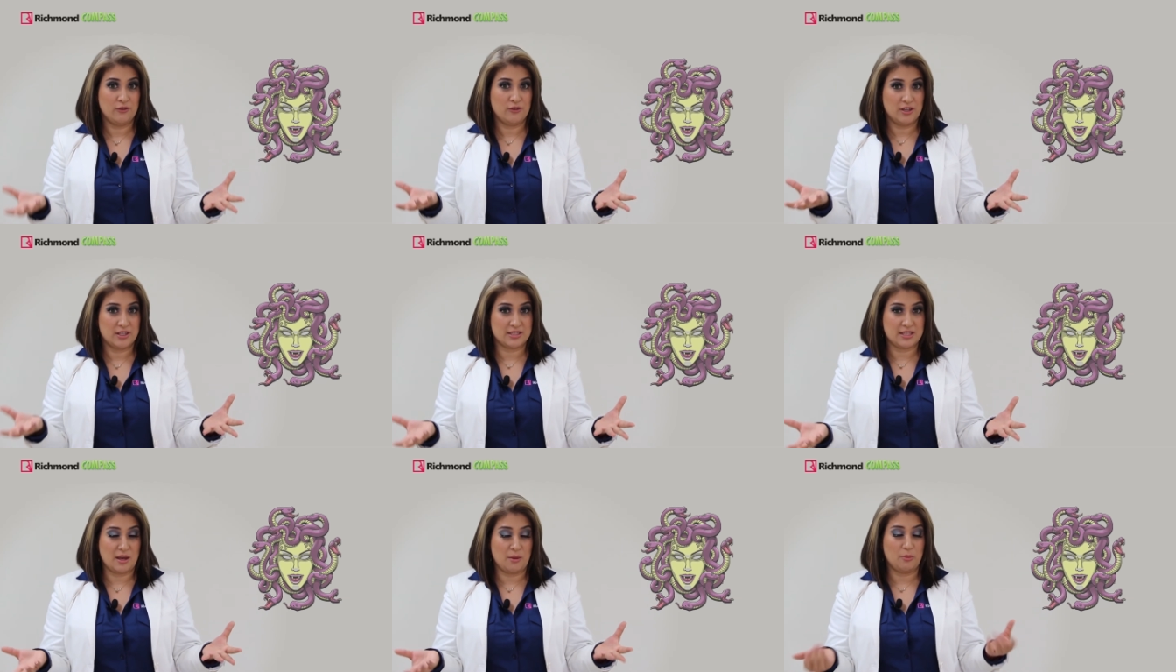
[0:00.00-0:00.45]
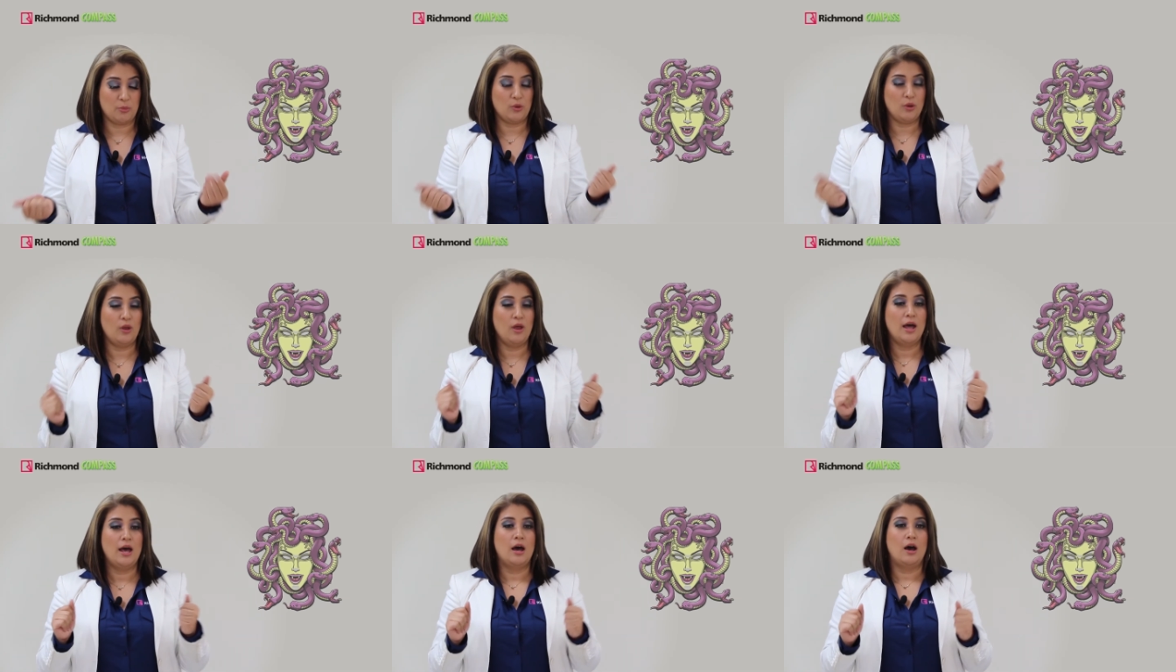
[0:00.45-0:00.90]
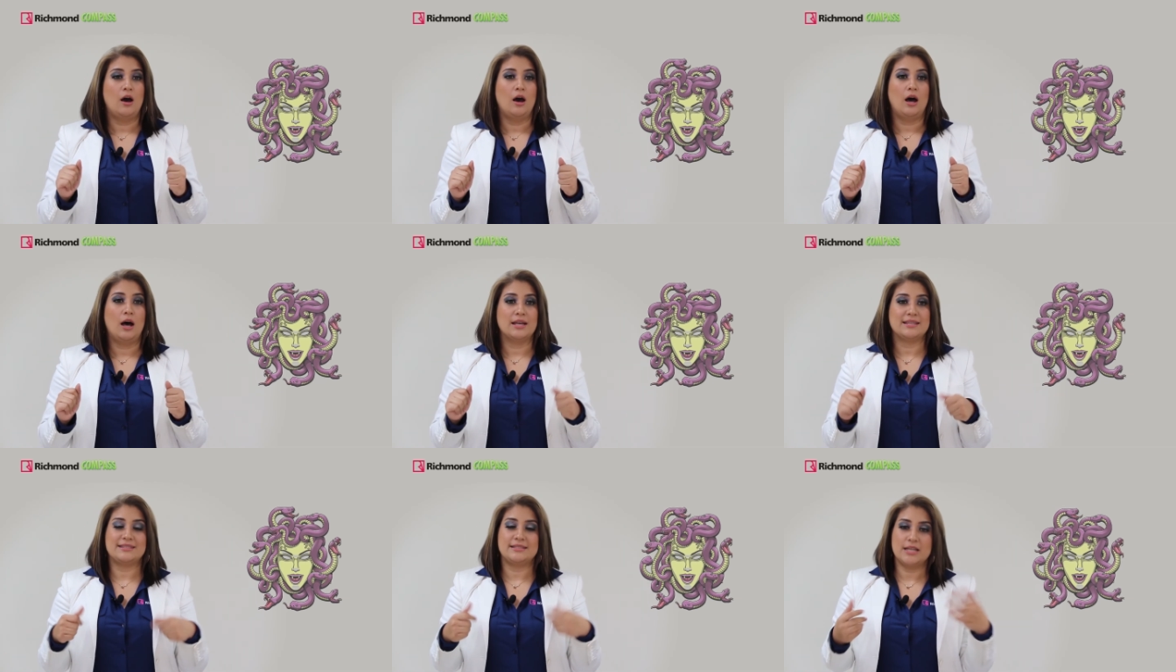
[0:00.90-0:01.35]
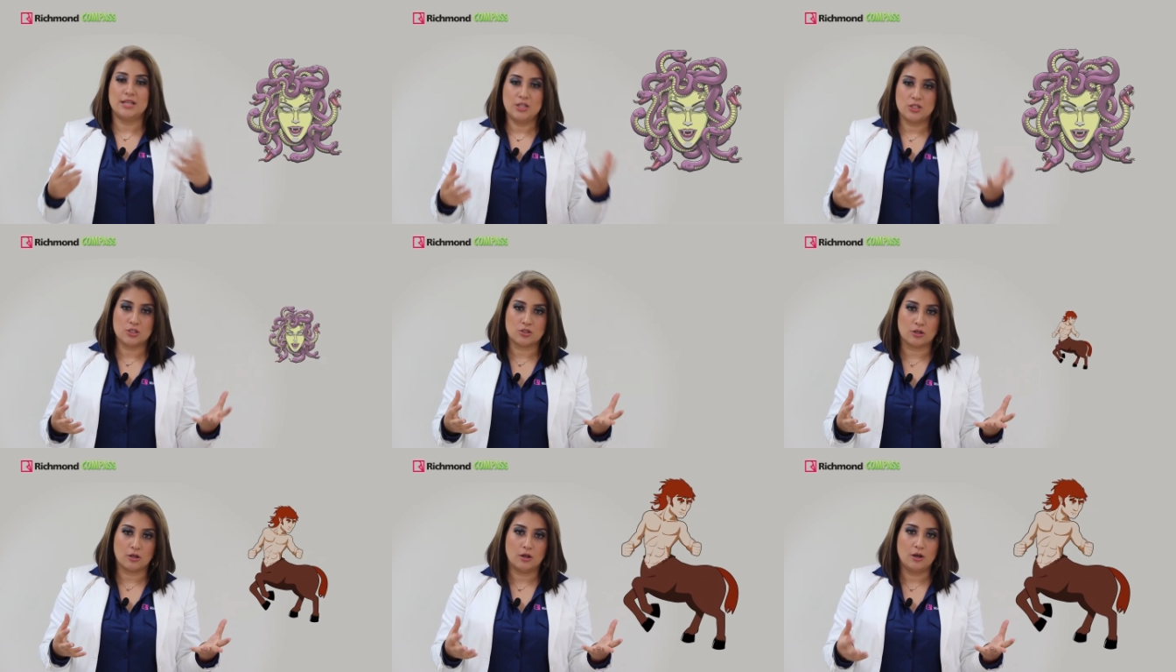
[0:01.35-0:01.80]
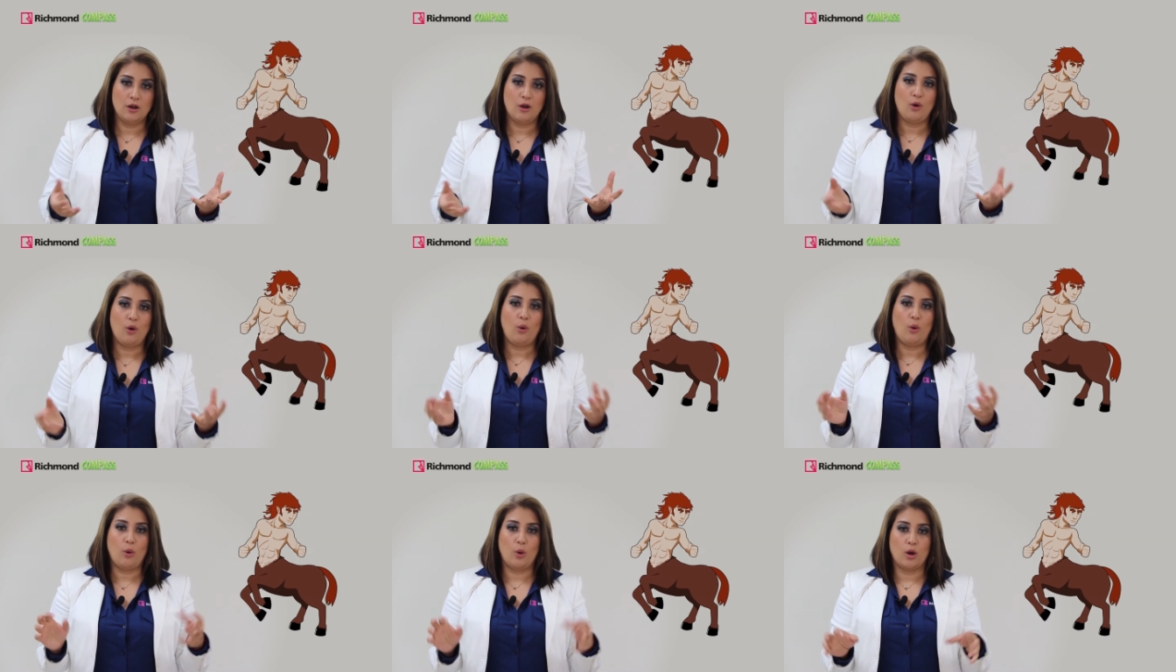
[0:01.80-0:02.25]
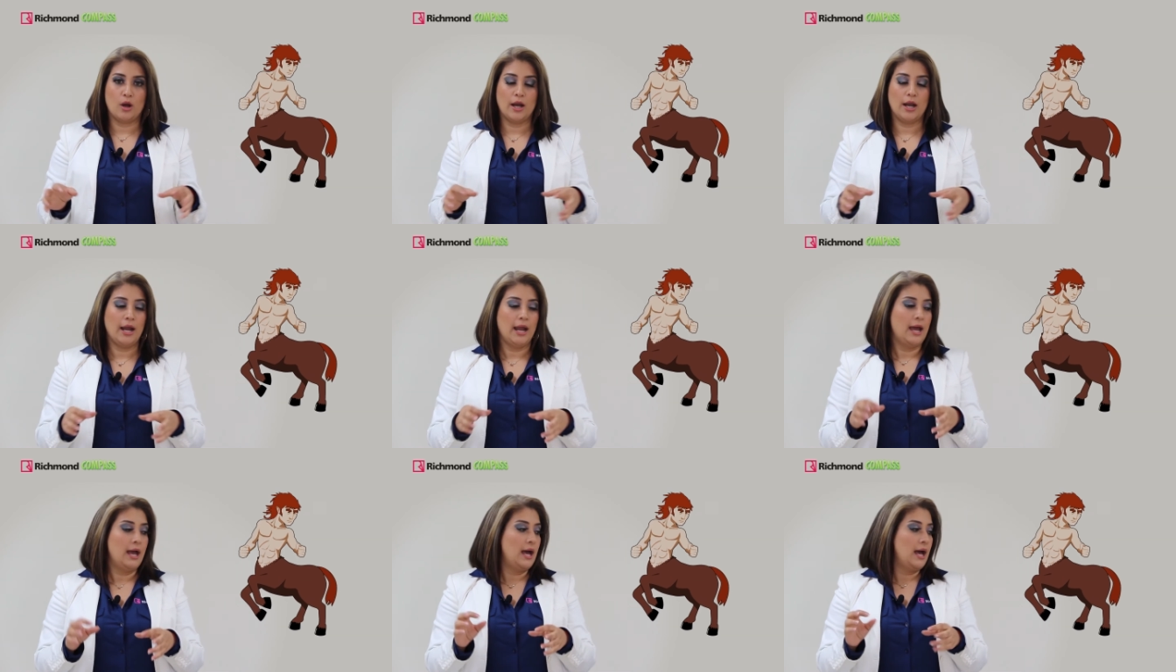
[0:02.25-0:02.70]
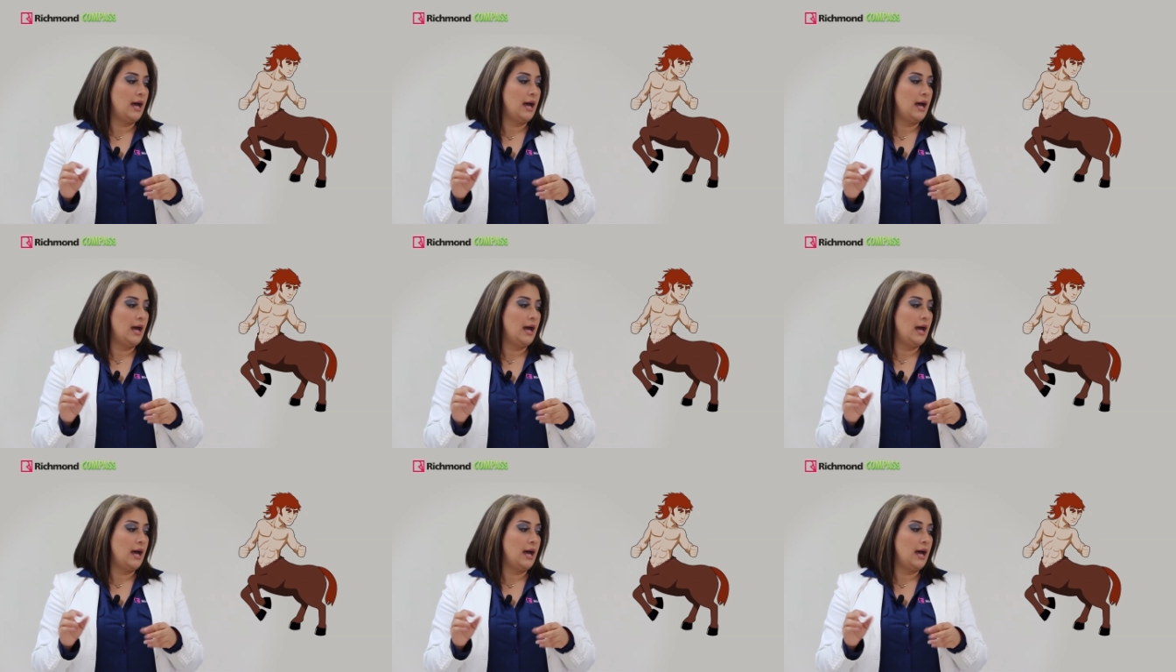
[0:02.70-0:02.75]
for example, a centaur, or